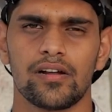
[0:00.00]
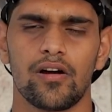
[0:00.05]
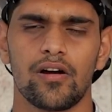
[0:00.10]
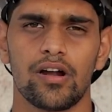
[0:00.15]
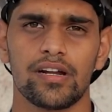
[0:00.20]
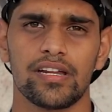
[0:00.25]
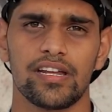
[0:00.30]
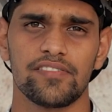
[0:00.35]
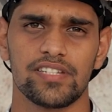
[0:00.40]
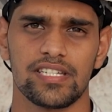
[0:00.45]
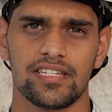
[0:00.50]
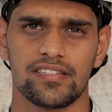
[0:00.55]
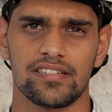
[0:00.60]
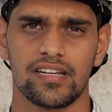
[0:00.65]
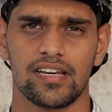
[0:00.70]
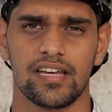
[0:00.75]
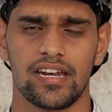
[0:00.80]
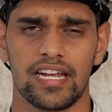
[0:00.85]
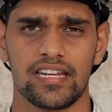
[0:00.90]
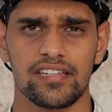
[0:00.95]
God gives us
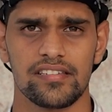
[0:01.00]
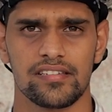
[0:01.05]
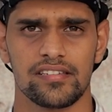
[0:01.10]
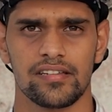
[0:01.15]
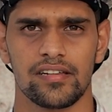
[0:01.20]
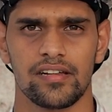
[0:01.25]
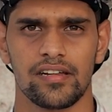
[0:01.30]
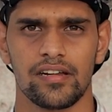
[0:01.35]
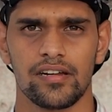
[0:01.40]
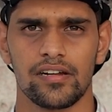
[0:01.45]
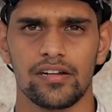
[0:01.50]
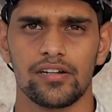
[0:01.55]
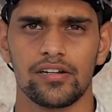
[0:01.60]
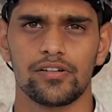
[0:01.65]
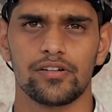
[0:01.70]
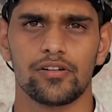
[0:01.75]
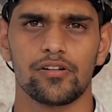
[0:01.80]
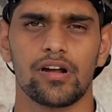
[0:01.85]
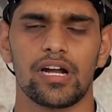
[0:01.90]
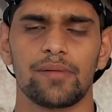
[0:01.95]
the grace
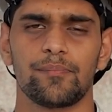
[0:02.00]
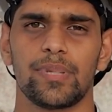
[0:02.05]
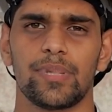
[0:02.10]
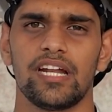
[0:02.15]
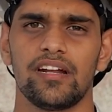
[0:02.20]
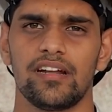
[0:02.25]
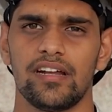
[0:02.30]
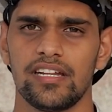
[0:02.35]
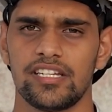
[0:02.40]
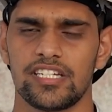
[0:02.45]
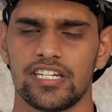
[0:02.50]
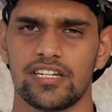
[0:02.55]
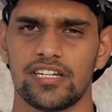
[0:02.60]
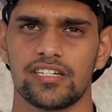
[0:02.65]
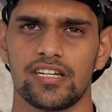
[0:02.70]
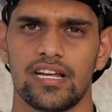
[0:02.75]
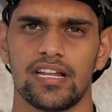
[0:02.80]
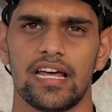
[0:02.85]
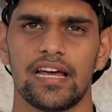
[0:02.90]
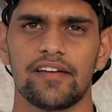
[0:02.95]
to completely
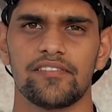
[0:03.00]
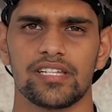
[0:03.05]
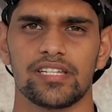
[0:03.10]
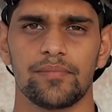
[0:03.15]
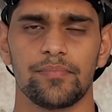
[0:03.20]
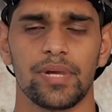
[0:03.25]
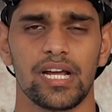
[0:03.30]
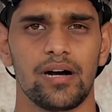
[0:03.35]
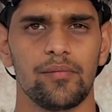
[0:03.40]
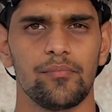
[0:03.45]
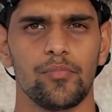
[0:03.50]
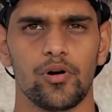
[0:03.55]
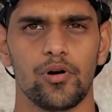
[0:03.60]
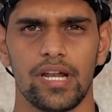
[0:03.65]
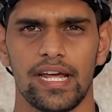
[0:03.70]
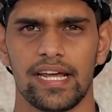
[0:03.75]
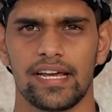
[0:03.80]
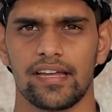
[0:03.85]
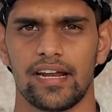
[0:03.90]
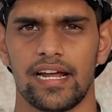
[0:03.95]
change our lives and become
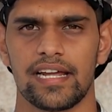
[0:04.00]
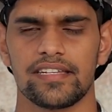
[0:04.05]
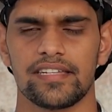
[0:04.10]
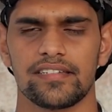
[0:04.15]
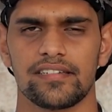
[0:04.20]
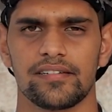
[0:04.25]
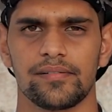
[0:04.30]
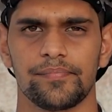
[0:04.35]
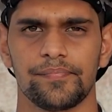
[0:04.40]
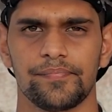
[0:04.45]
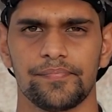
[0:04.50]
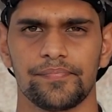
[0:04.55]
more like Christ.